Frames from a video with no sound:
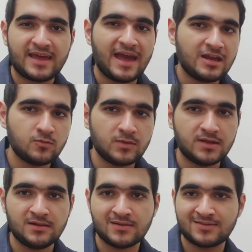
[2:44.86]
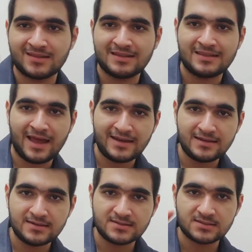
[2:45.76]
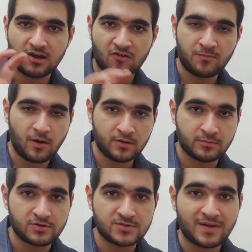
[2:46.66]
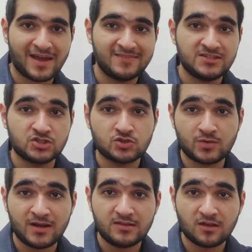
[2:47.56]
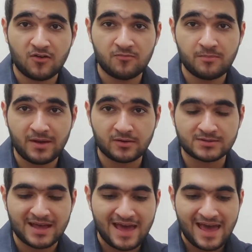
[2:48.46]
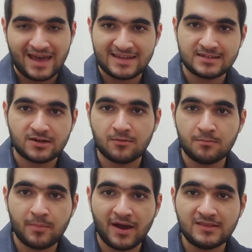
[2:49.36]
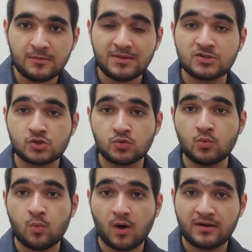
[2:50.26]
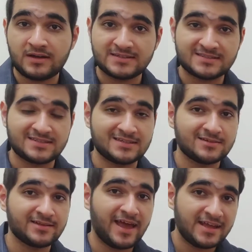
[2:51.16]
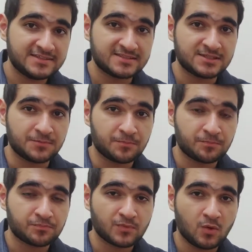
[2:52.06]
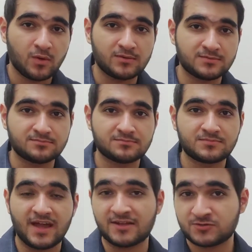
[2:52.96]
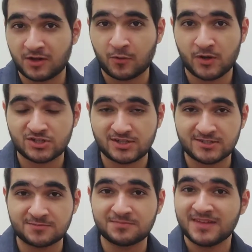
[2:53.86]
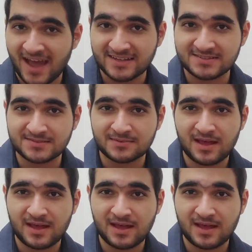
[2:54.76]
can we get the lightness of polymers and the strength of metals and combine them into one single entity? Well, the answer to that question is yes,